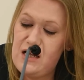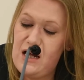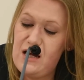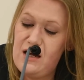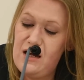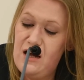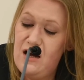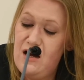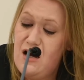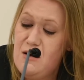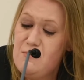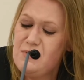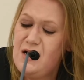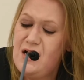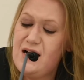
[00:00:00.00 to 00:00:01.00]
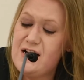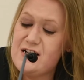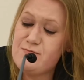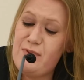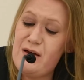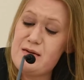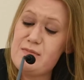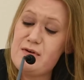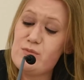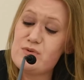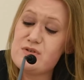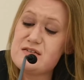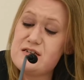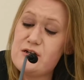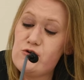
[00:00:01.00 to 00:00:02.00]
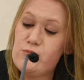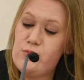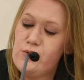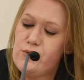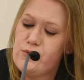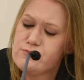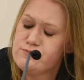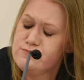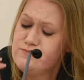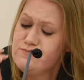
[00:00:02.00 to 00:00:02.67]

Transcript: that. Her last baby was stillborn,